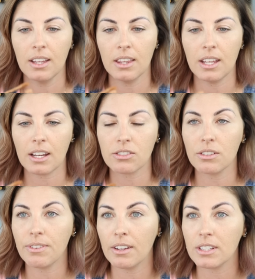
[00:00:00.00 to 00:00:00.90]
the extra
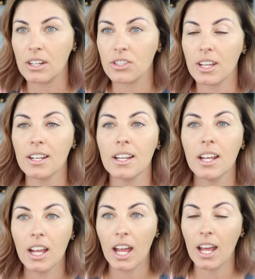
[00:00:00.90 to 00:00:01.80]
foundation,
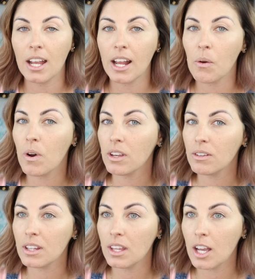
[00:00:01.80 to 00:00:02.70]
and I want you
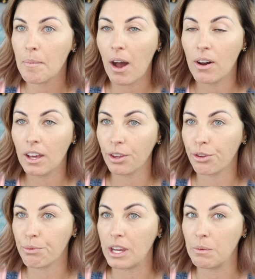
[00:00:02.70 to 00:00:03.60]
to think about a
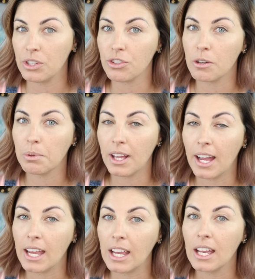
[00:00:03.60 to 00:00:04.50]
3 when you're
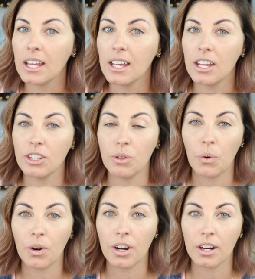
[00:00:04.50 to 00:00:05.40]
applying
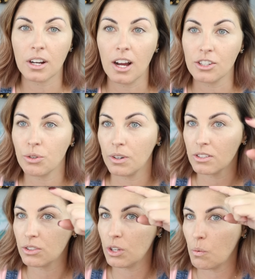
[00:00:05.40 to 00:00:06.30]
your contour.
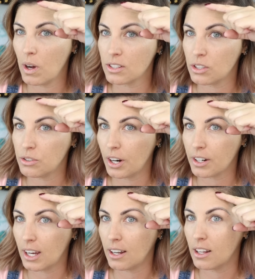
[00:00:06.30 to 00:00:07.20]
So you want to
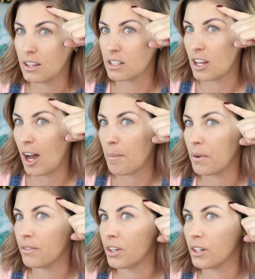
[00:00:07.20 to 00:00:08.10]
darken the top
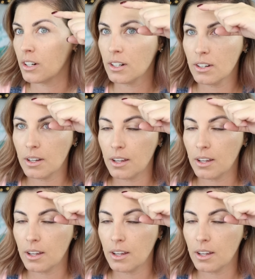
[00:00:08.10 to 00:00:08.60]
of your